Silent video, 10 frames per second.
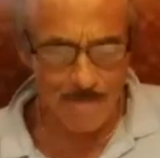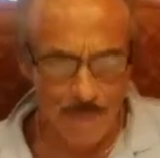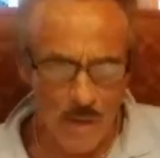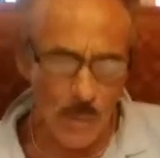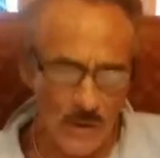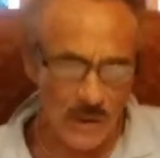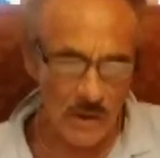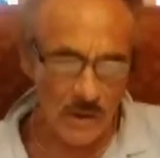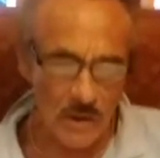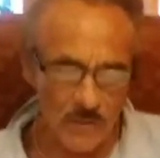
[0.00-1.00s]
In
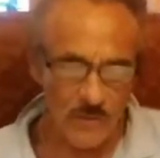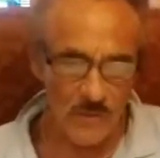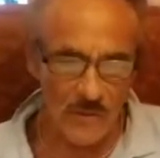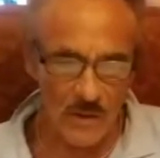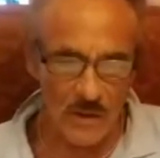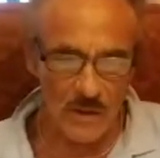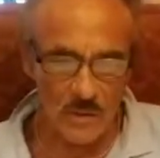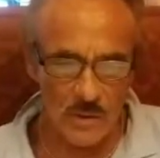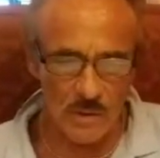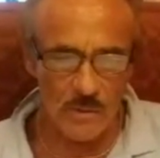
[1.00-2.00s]
particular, for the fellas,
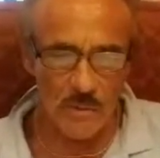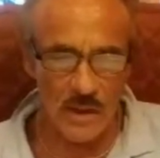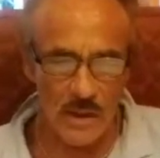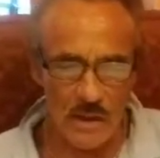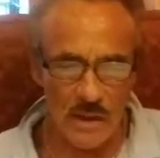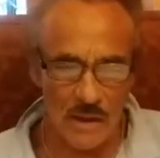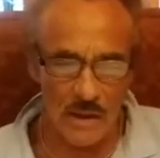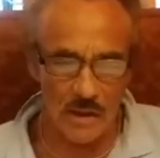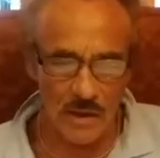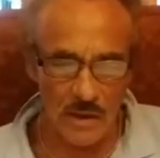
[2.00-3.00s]
when you're meeting a young
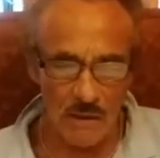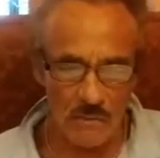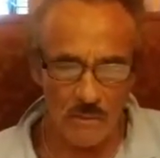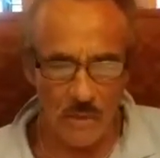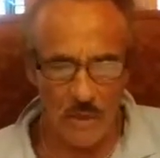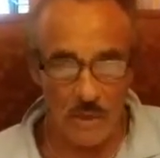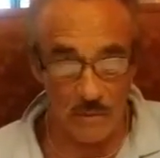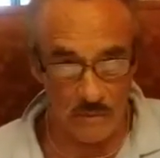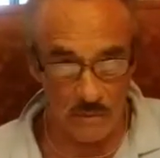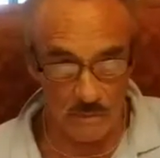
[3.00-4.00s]
lady, you know,
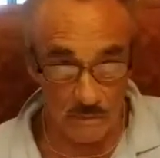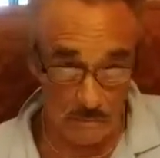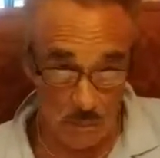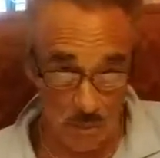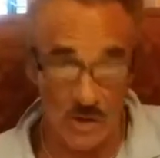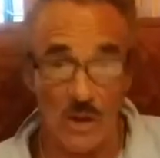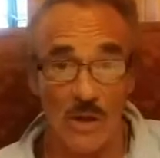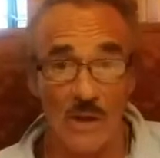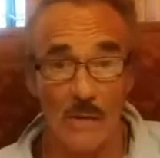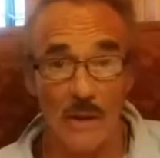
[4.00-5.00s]
we're
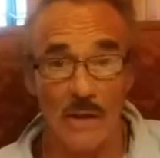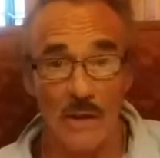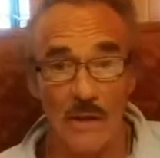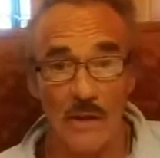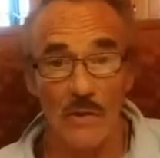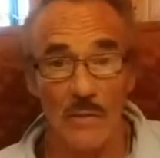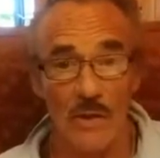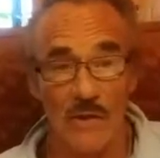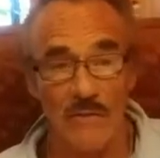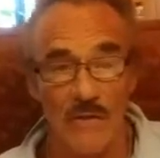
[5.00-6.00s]
talking about a little bit of